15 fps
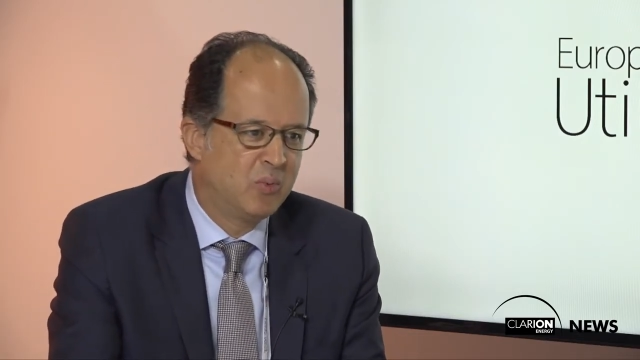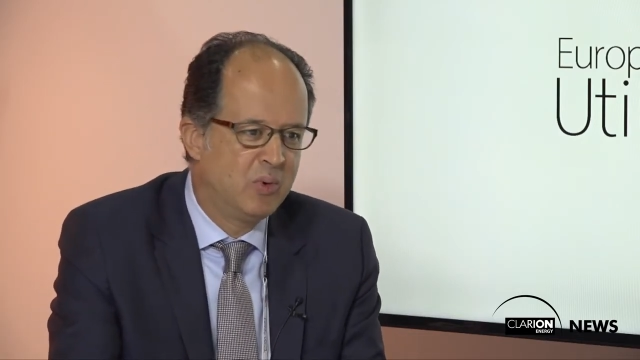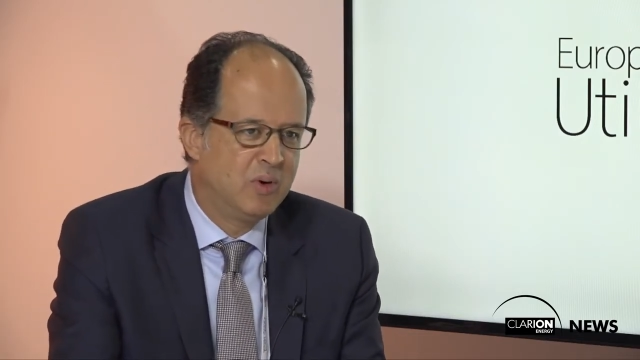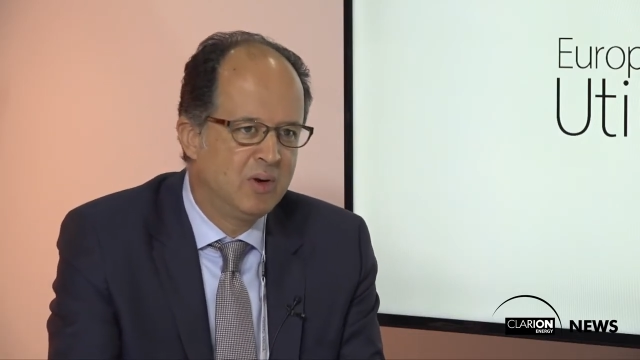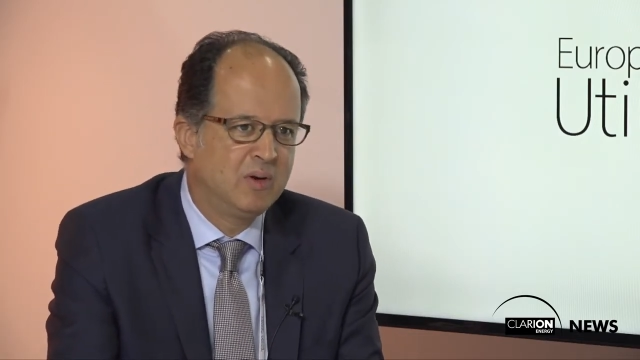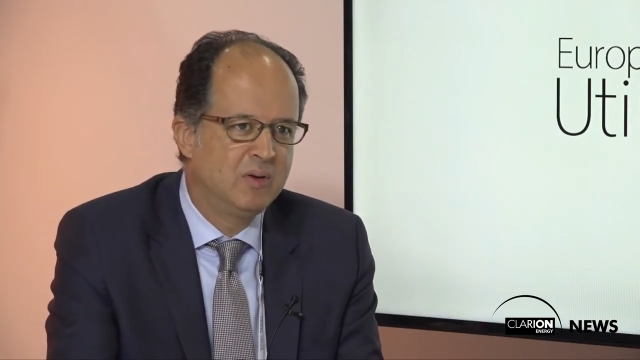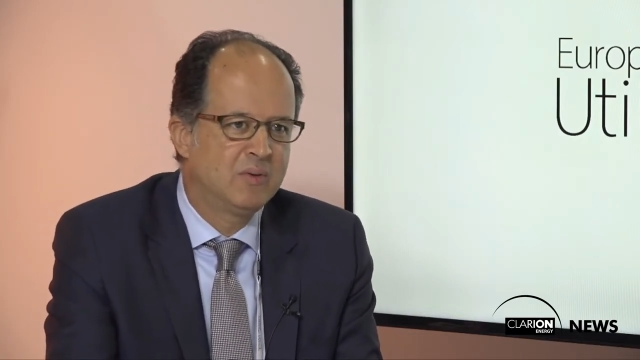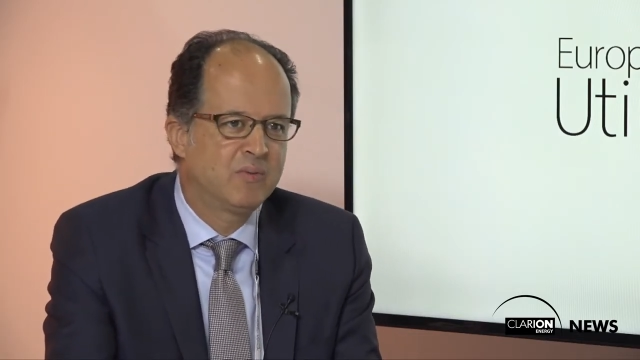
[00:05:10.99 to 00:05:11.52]

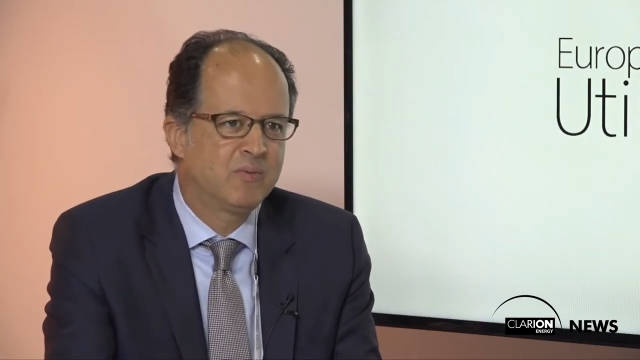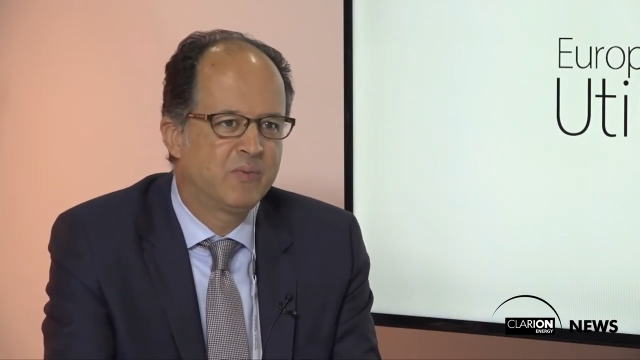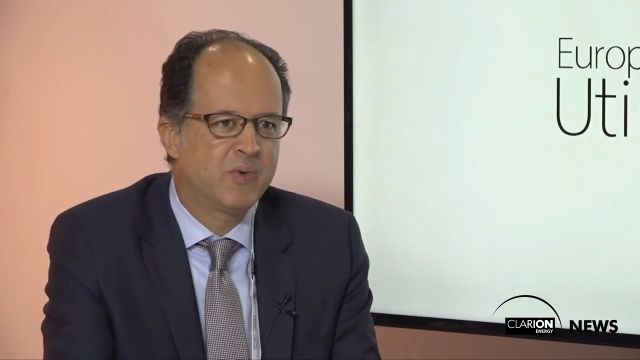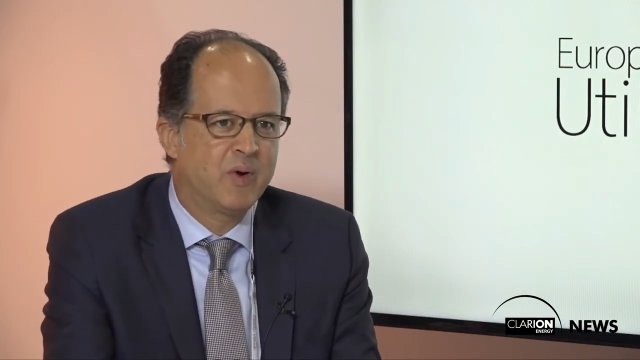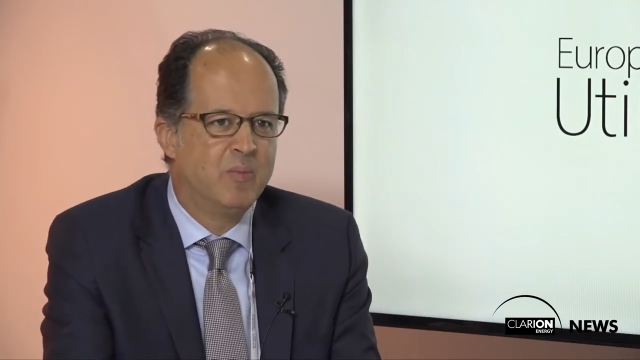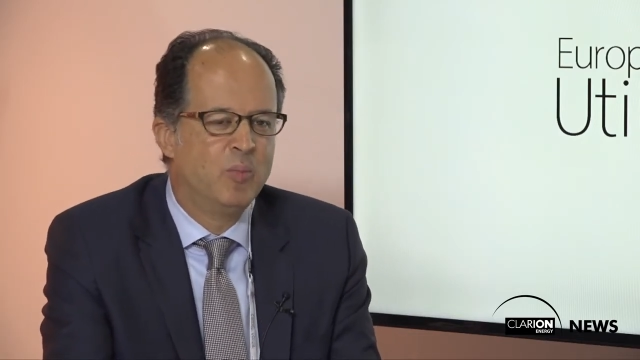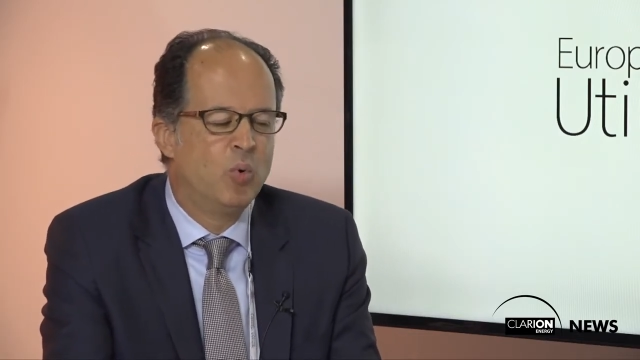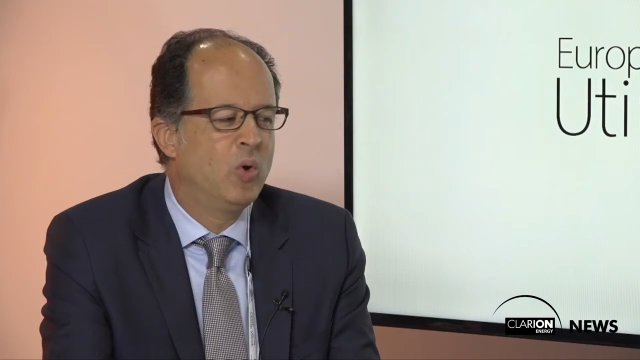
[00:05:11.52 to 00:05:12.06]
world
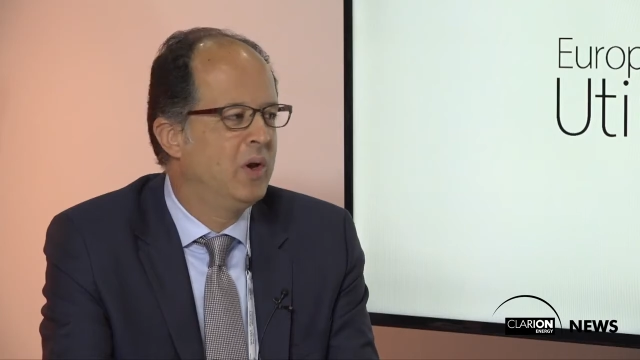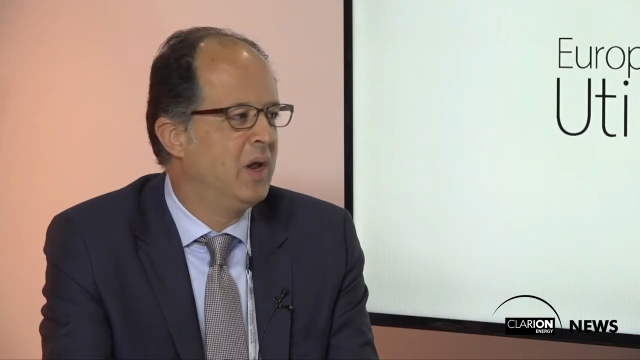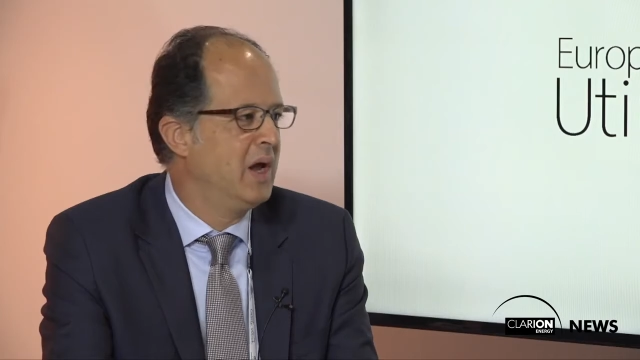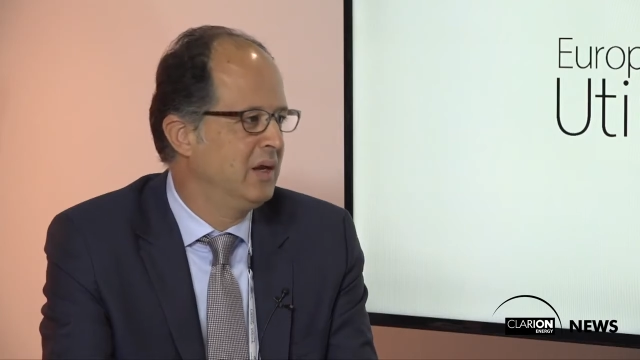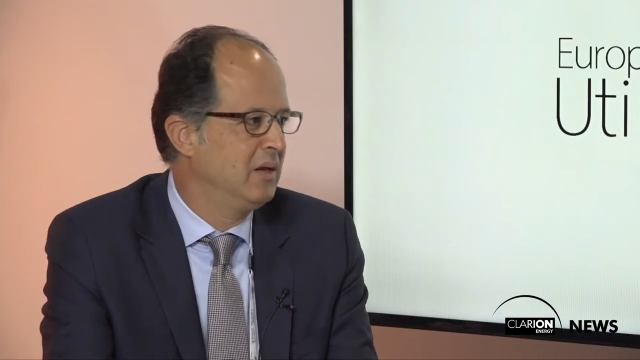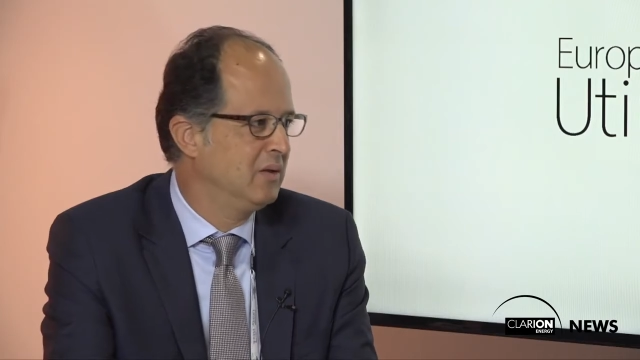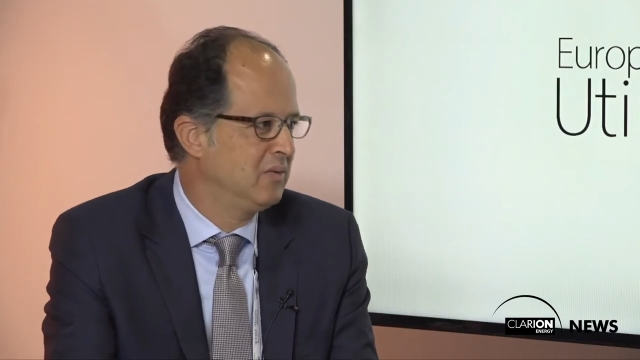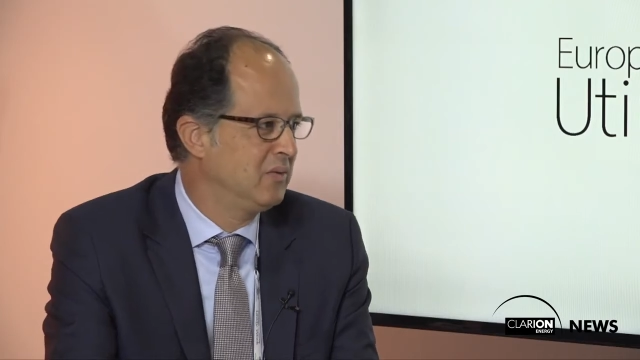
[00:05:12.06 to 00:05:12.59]
from all
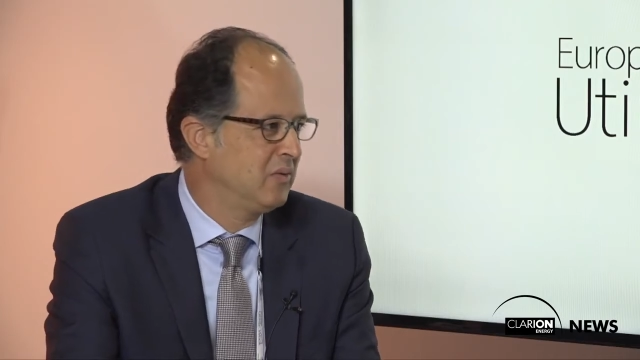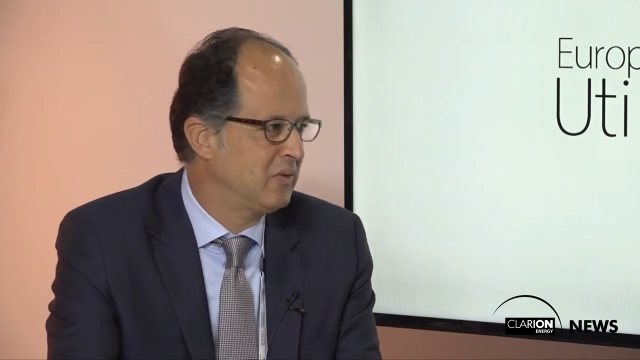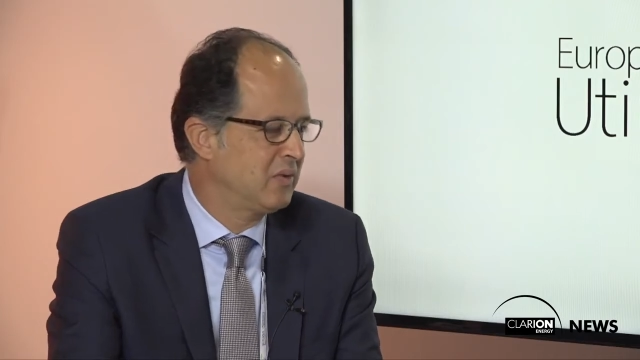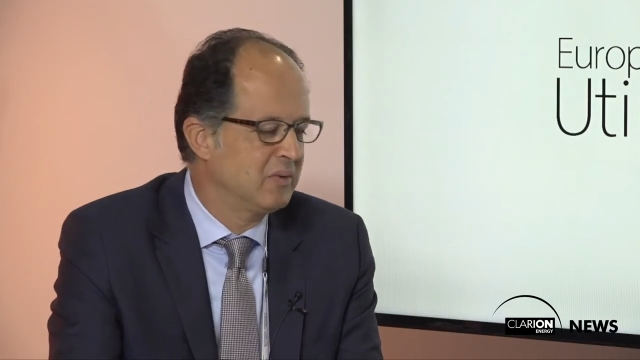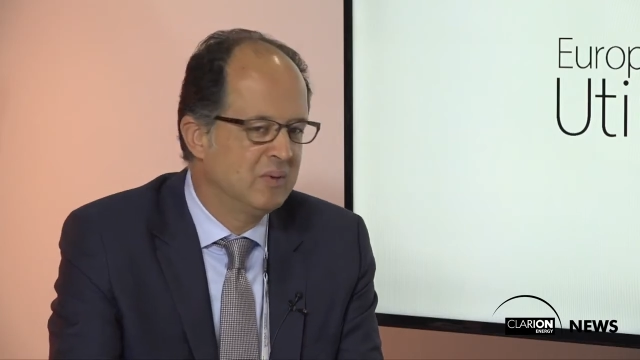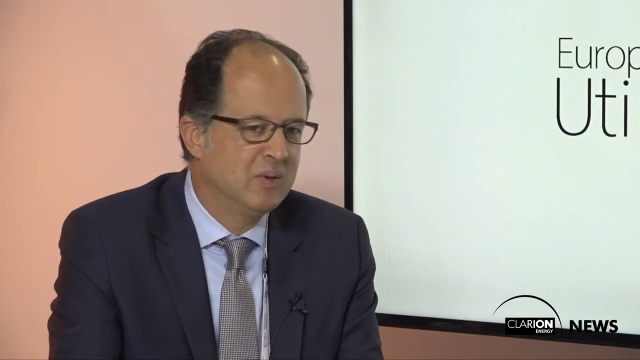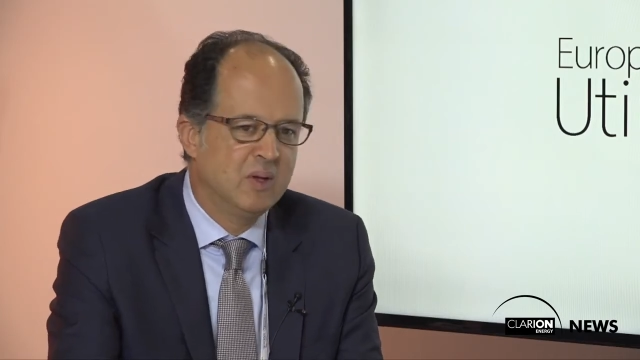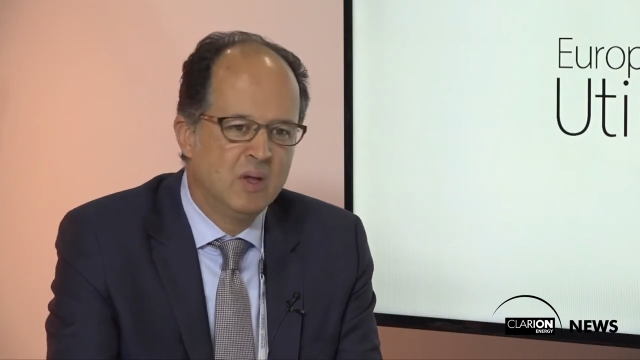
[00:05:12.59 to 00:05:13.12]
angles.